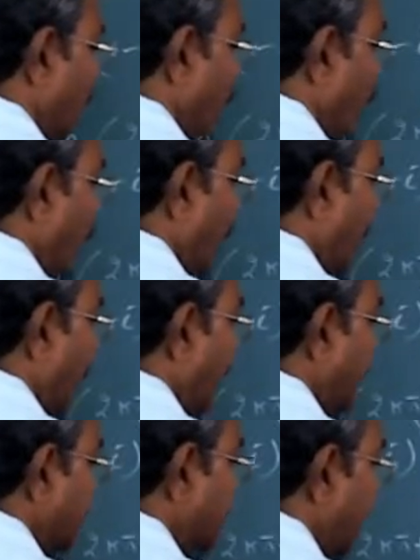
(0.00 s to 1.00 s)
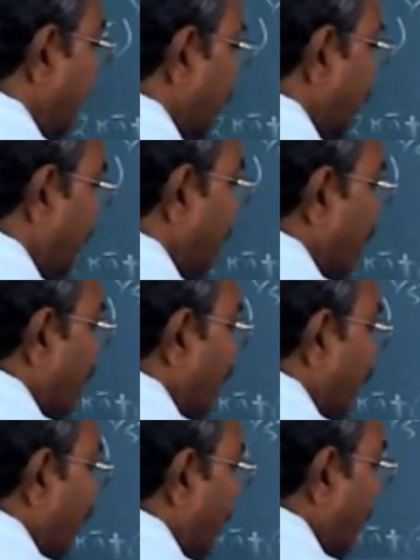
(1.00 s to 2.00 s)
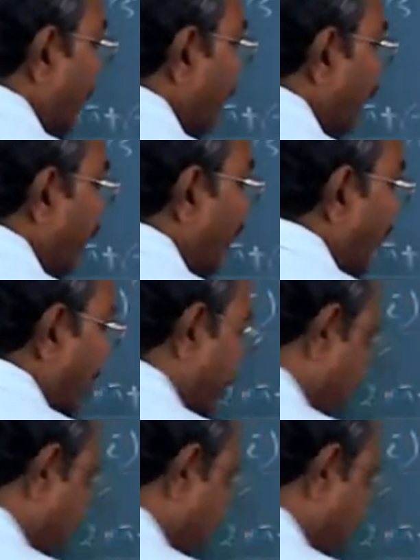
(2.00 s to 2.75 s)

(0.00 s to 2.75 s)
1 minus I to the power of 1 by 5